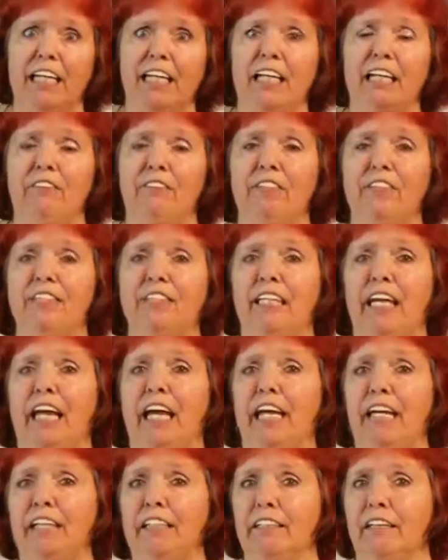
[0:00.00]
If it's
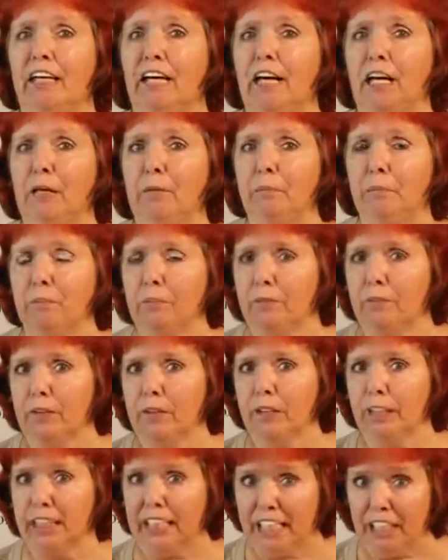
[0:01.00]
a
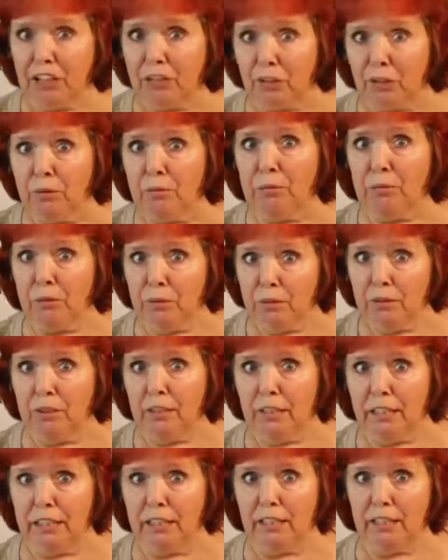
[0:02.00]
Kindle,
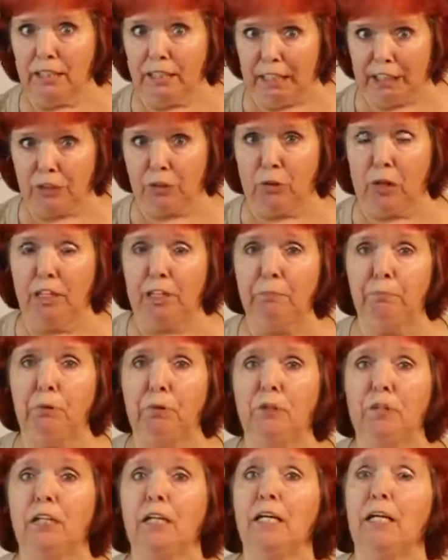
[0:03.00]
an electronic
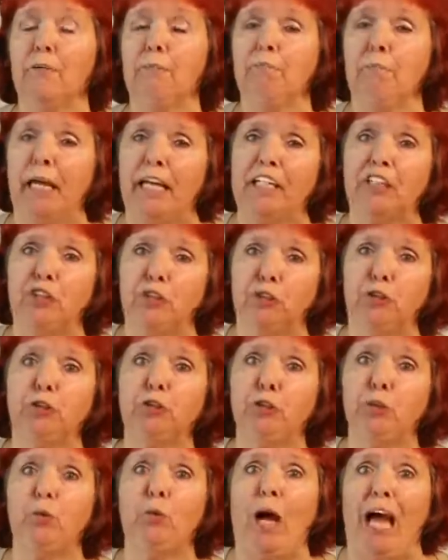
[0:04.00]
book, make sure
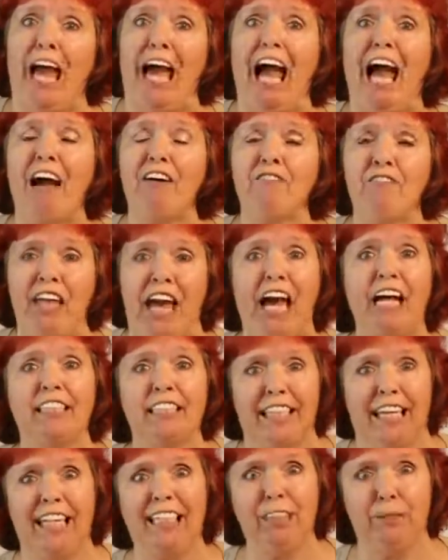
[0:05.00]
you have that
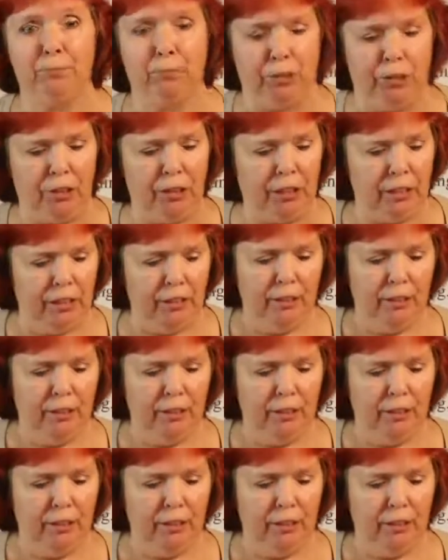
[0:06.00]
textbook,